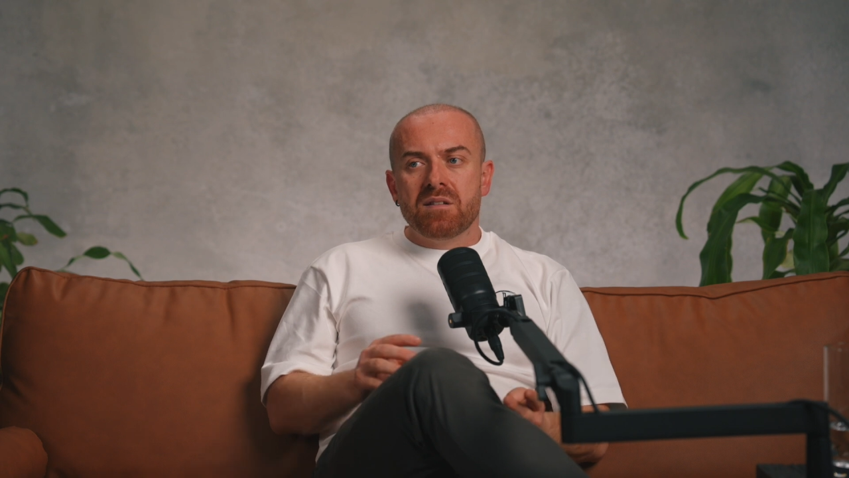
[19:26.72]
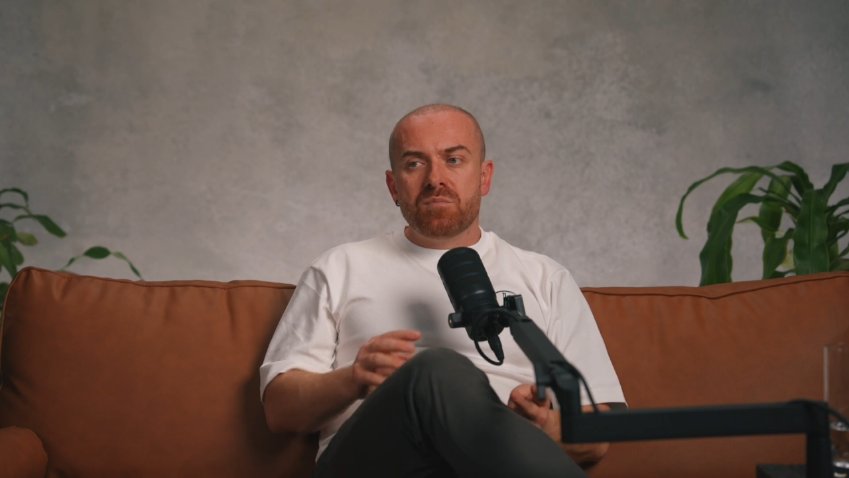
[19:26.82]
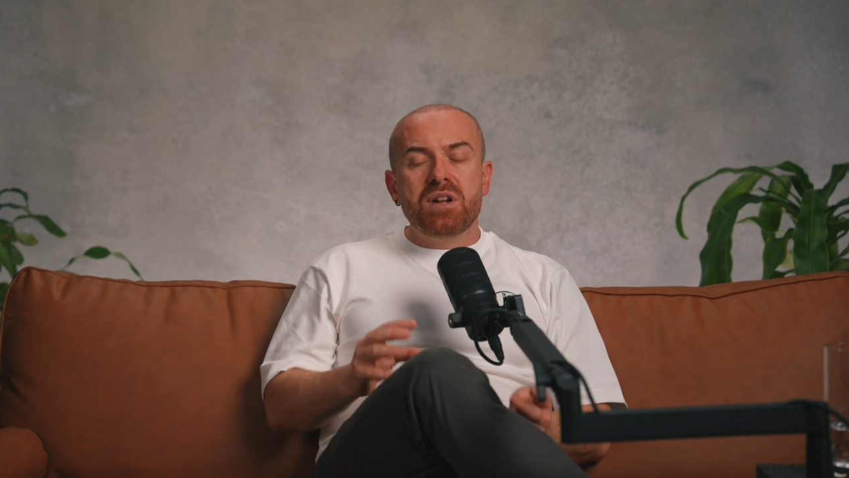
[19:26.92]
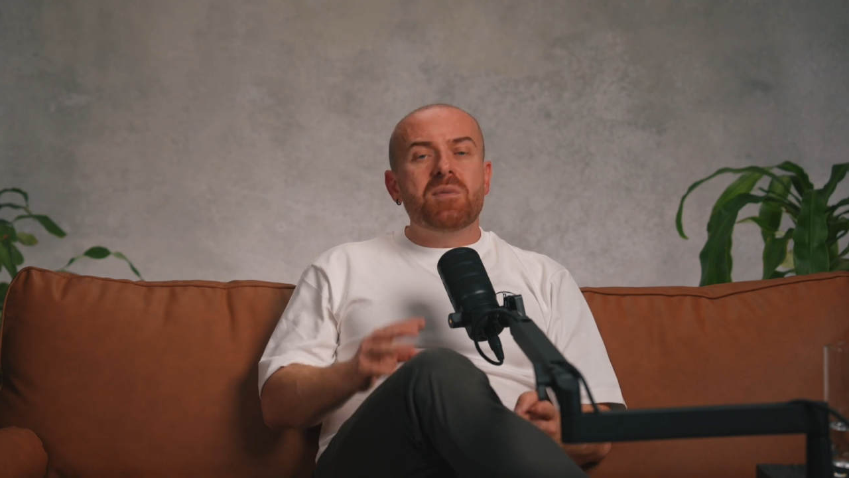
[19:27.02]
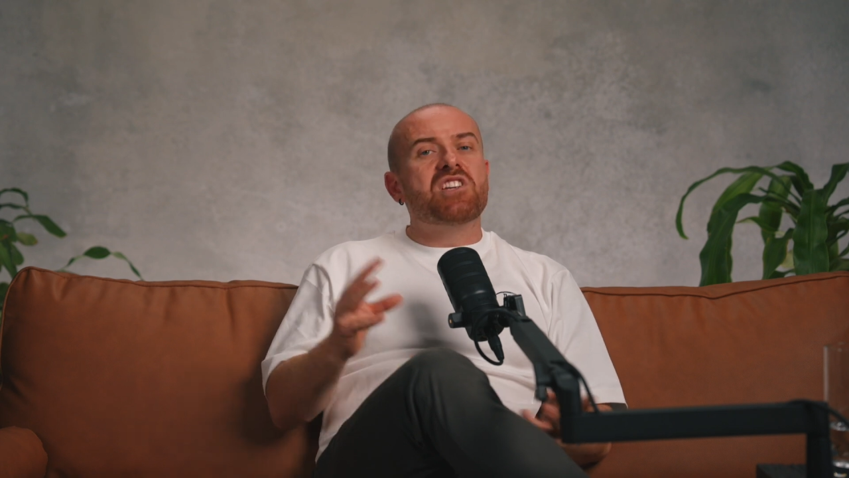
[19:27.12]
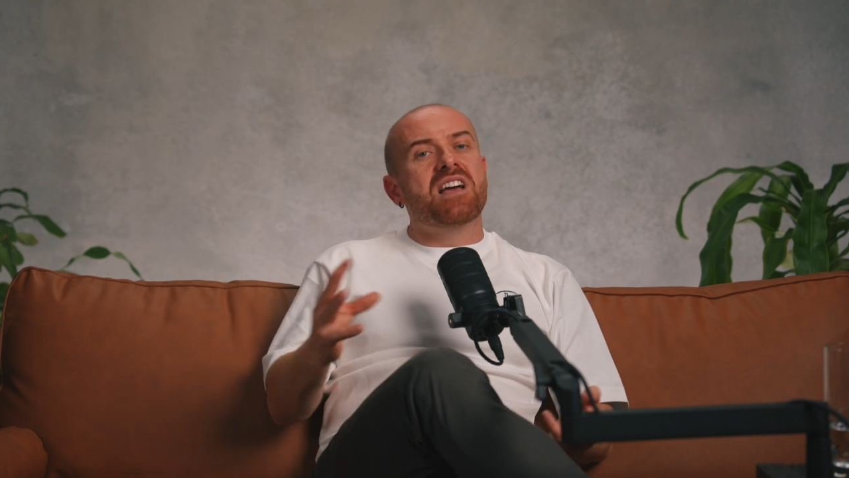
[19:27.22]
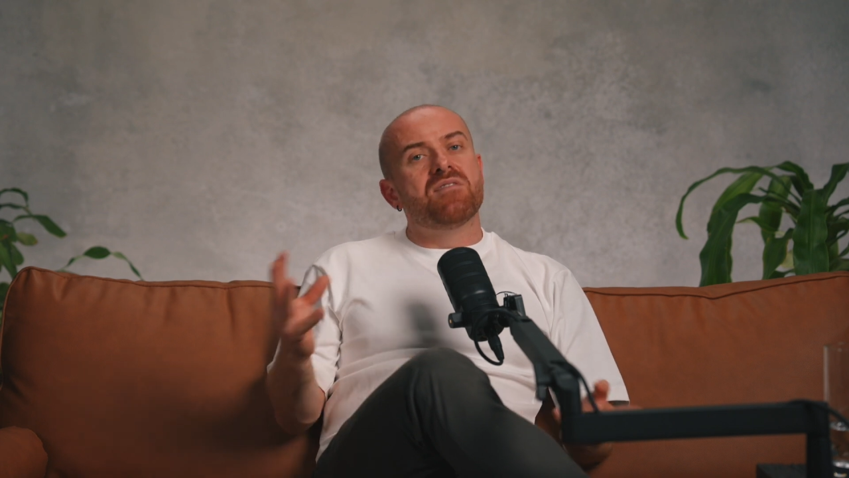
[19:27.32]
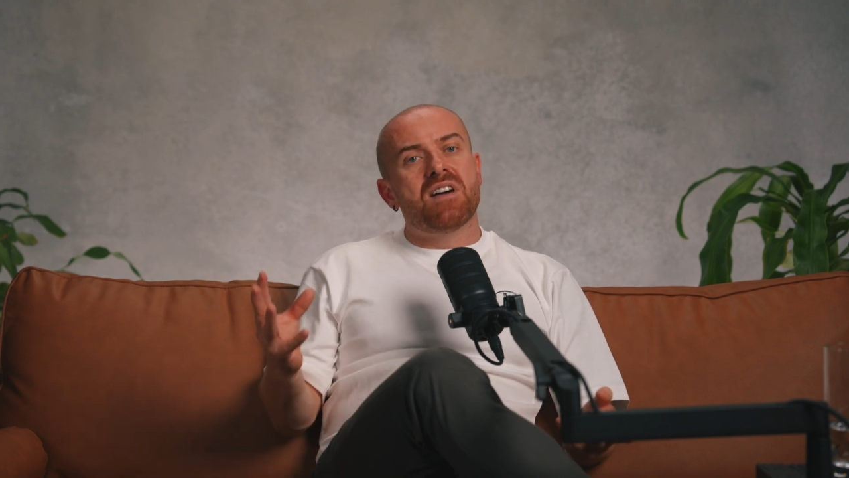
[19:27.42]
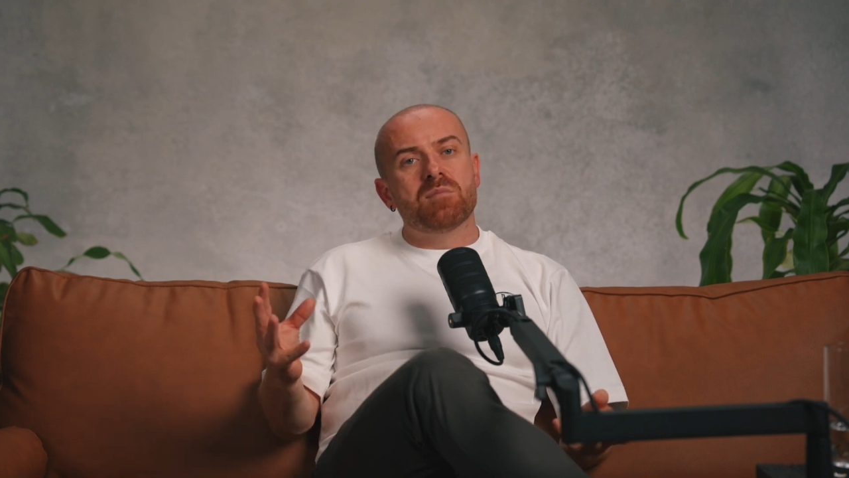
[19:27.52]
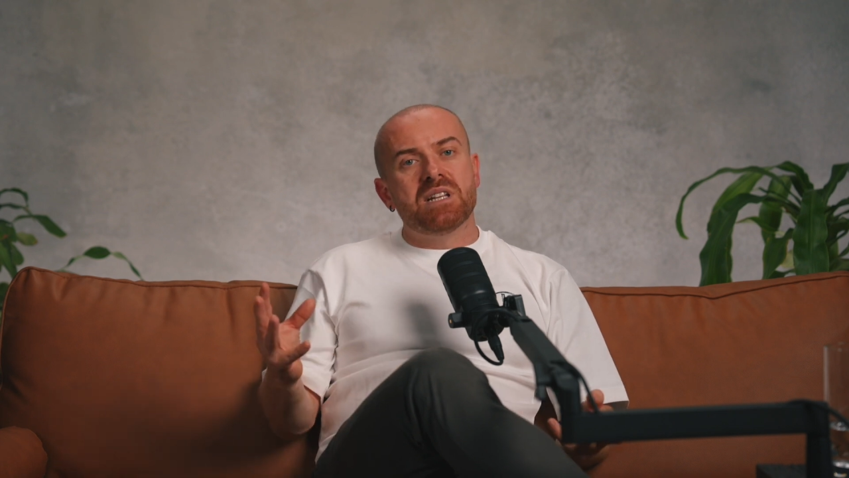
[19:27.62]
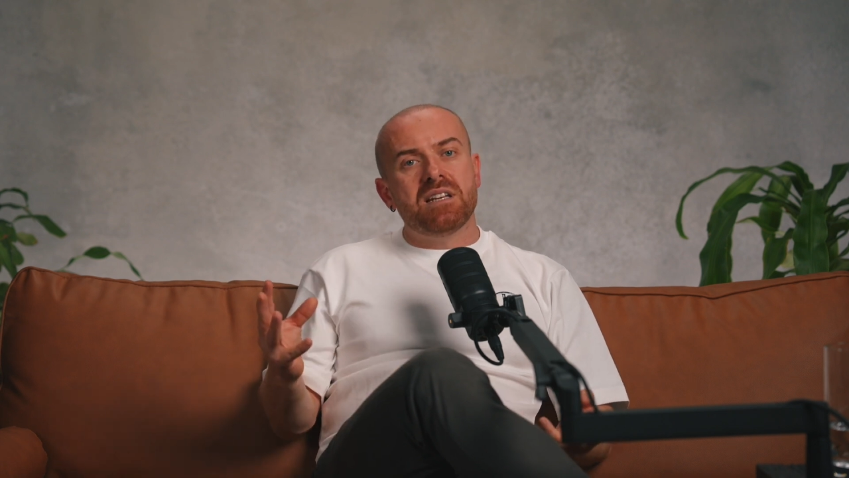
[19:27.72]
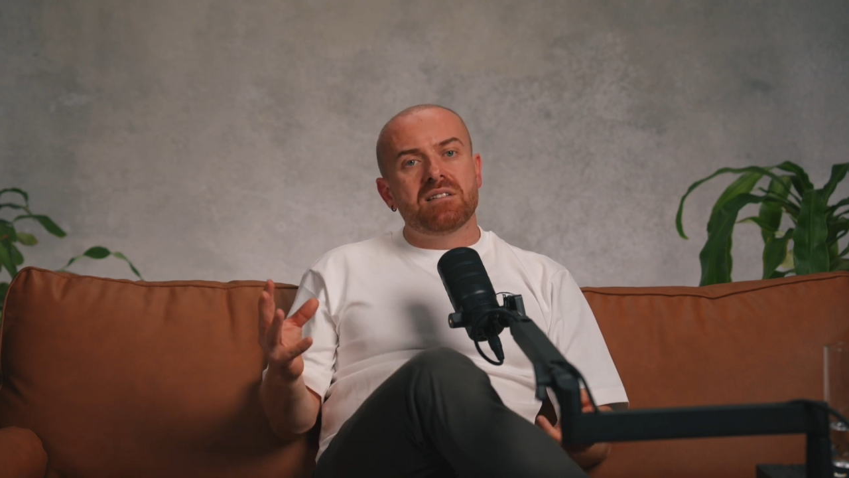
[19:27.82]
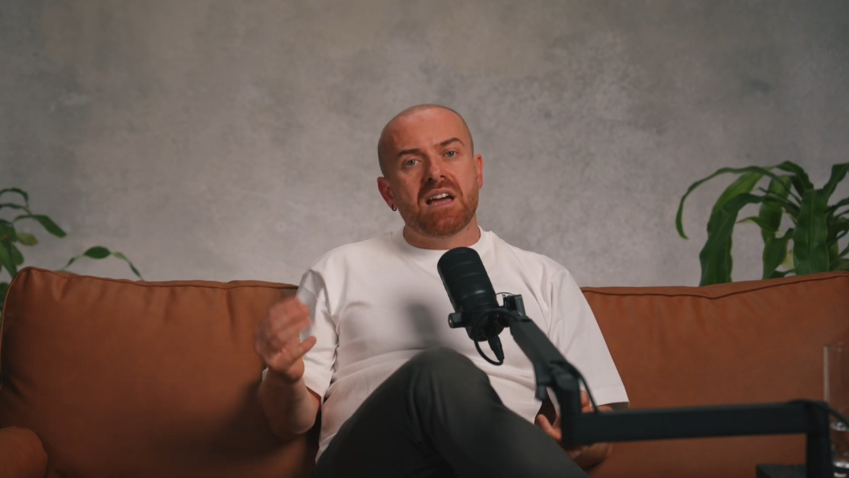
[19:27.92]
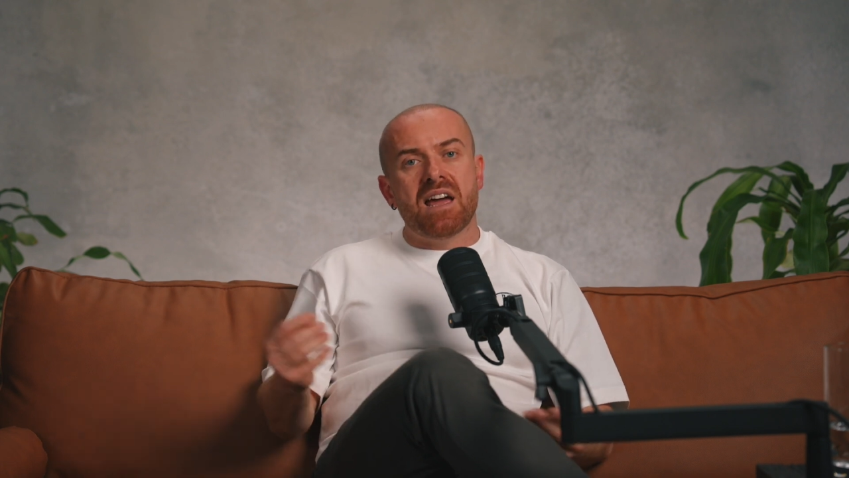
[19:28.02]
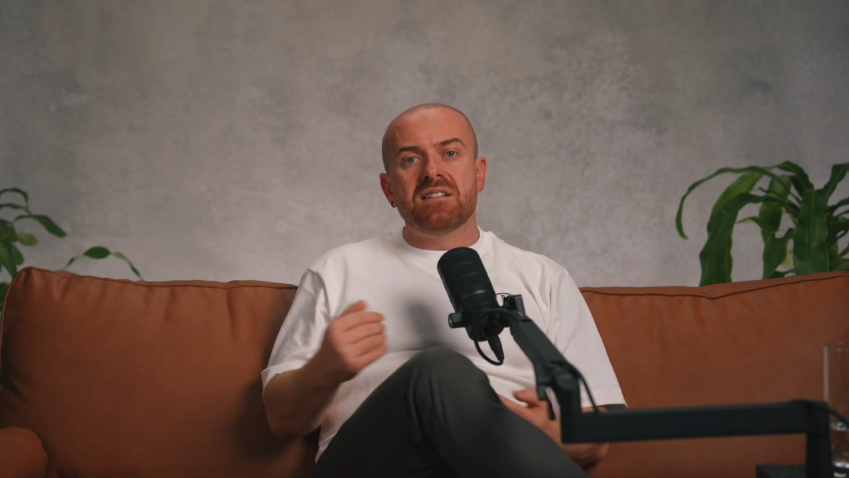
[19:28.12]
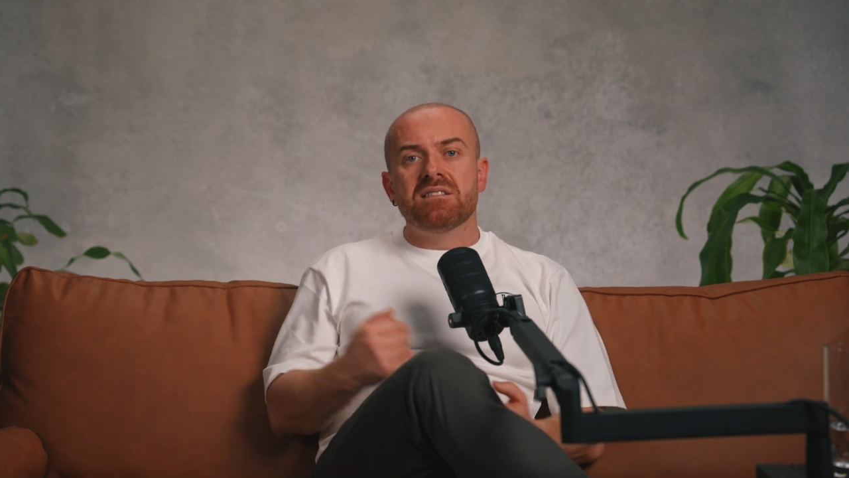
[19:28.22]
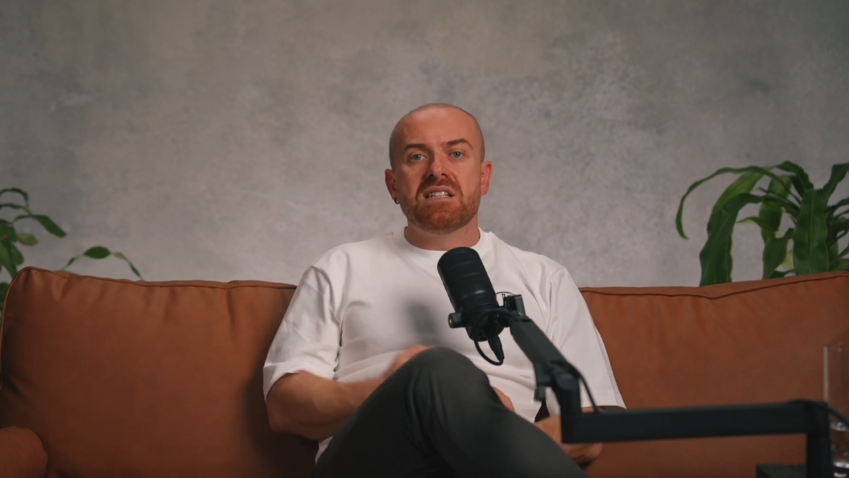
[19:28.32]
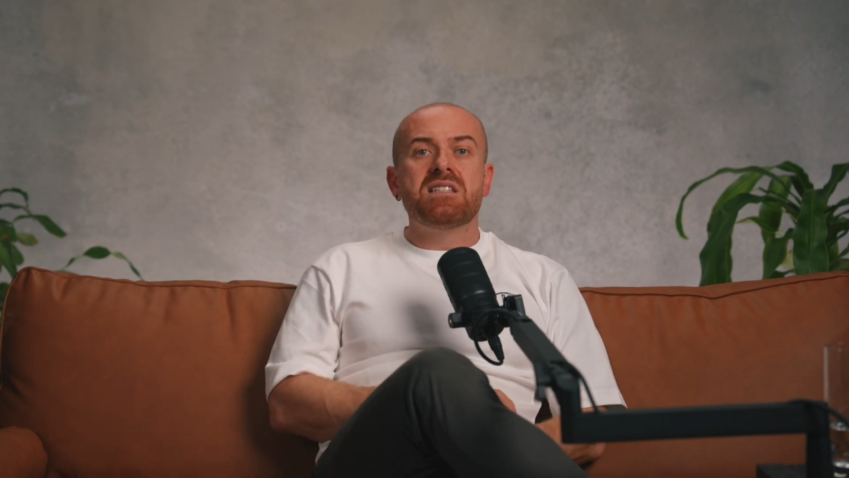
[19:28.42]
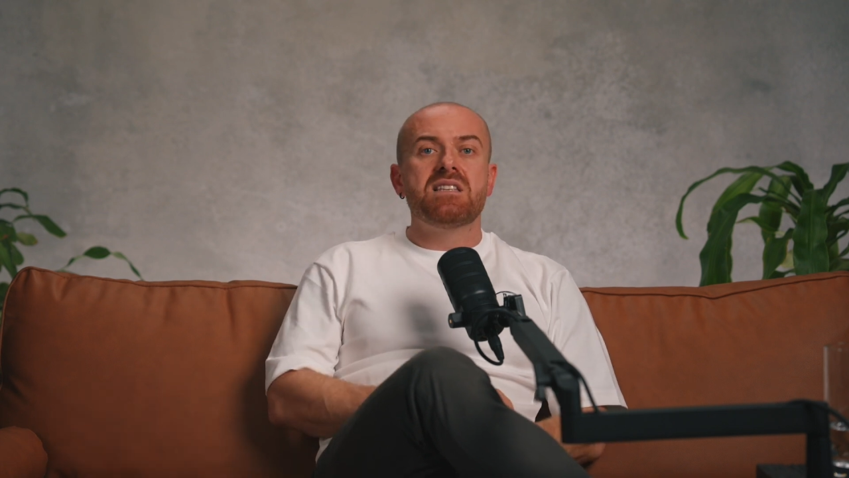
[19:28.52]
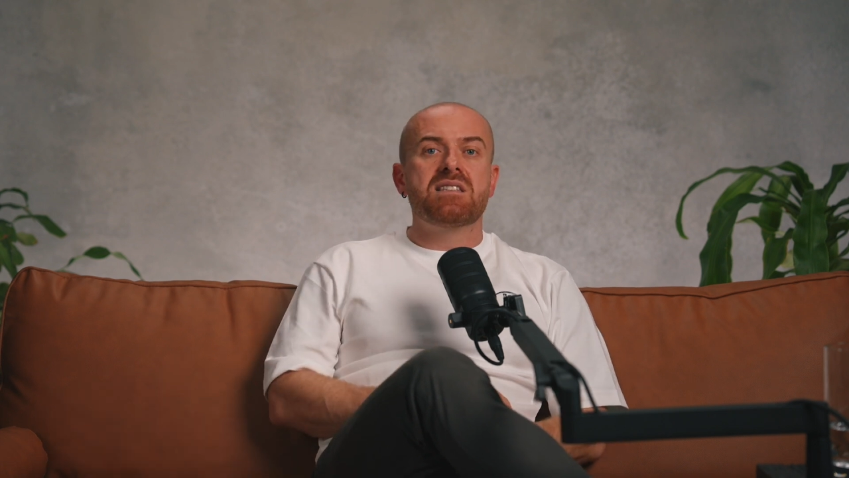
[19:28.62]
pretty much like a family. And
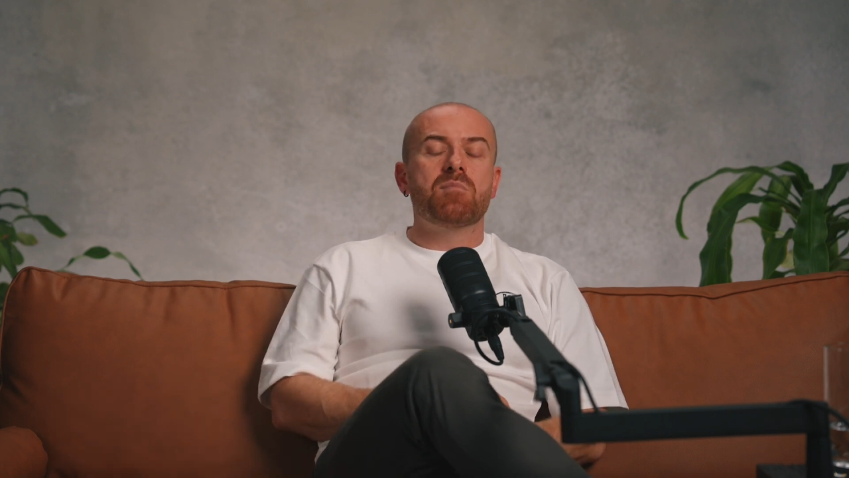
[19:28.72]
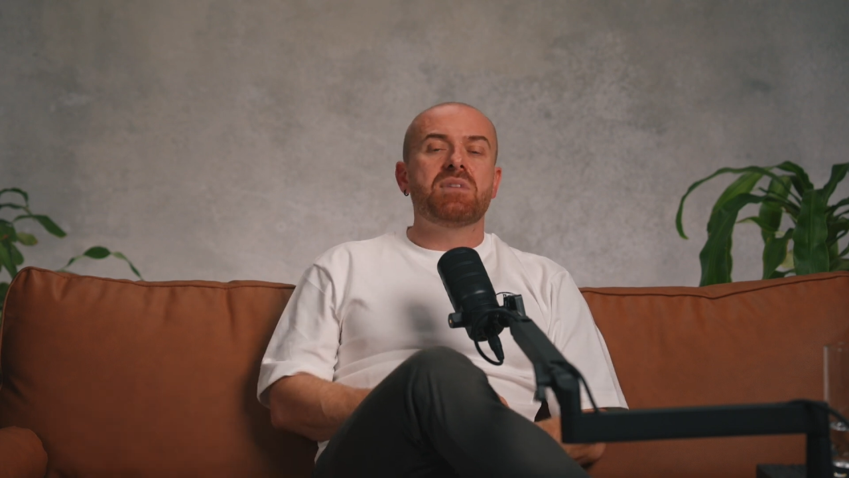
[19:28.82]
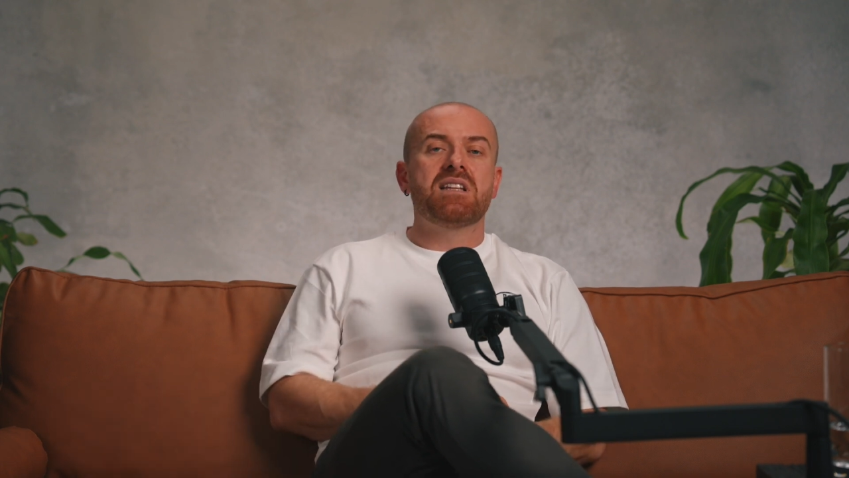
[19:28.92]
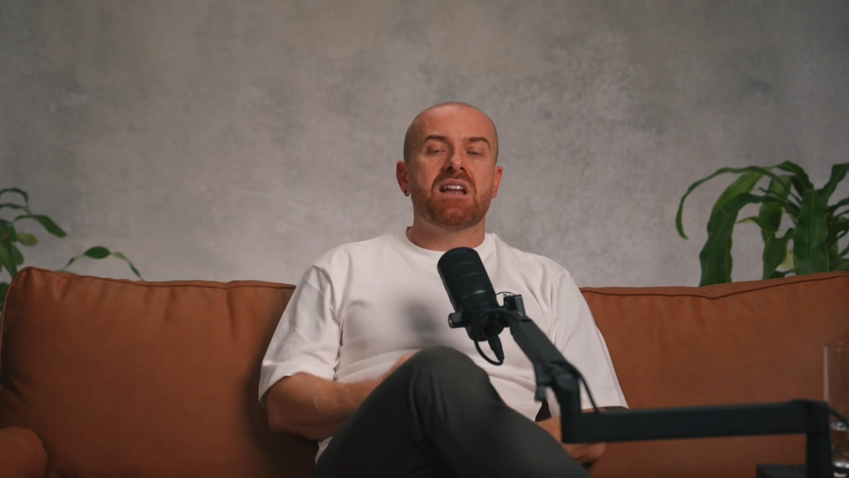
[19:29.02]
this is something